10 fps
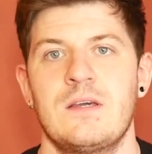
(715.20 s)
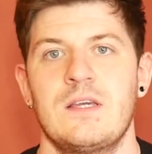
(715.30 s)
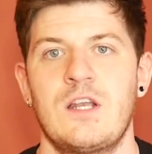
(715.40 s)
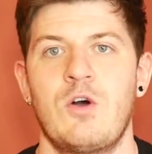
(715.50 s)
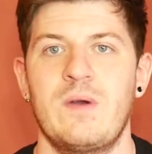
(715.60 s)

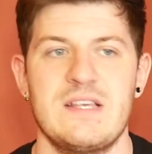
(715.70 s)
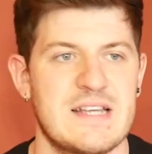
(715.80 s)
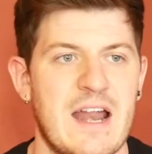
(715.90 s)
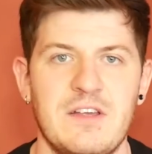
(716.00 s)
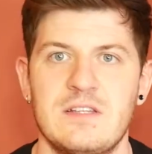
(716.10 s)
When he's
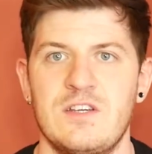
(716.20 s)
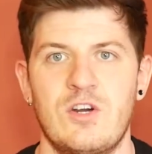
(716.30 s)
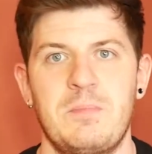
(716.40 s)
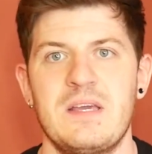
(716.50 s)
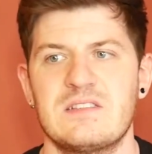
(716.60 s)
carrying the
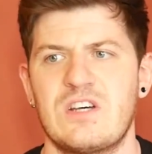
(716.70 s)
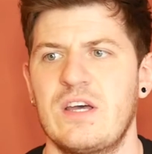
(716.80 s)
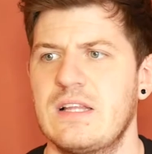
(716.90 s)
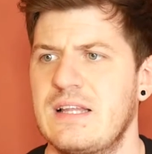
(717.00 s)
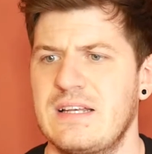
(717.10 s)
European
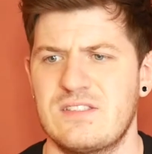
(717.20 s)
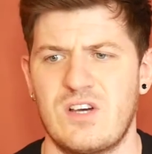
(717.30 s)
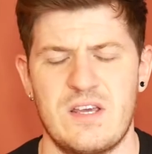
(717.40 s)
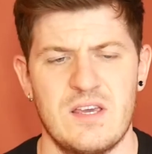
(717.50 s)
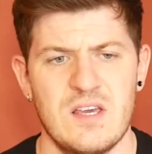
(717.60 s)
title and he's
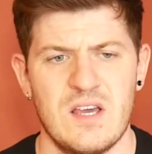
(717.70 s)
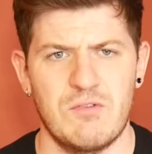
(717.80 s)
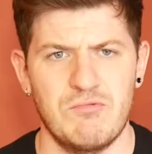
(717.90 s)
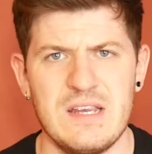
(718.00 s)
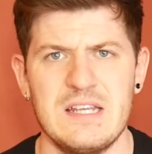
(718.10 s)
on a
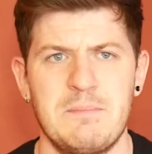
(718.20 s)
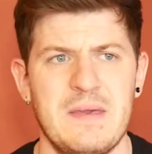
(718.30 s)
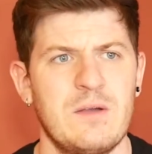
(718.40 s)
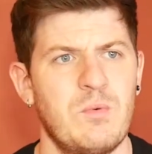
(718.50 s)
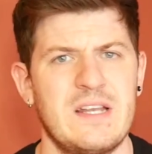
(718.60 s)
really
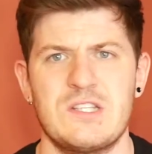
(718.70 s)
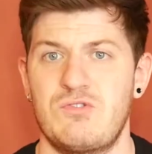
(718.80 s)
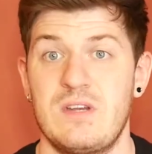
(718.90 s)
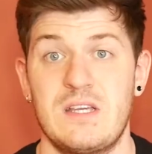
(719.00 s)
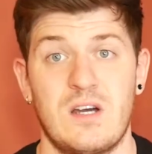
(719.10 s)
big winning
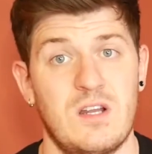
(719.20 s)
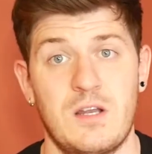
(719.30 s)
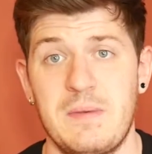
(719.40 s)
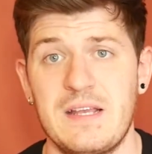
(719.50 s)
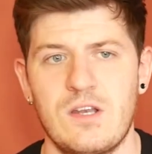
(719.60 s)
streak, on
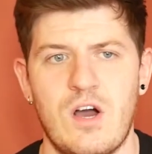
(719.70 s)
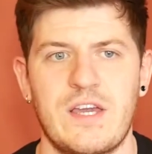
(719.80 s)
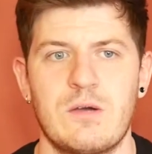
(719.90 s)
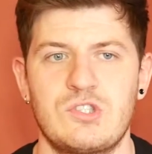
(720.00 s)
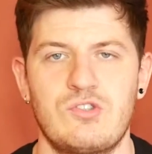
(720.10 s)
a big
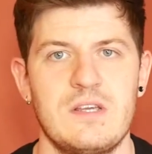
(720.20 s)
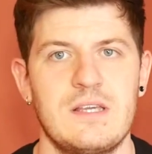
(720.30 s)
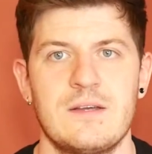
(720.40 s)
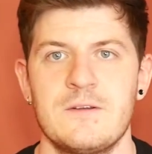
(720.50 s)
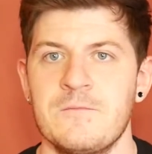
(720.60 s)
knockout streak.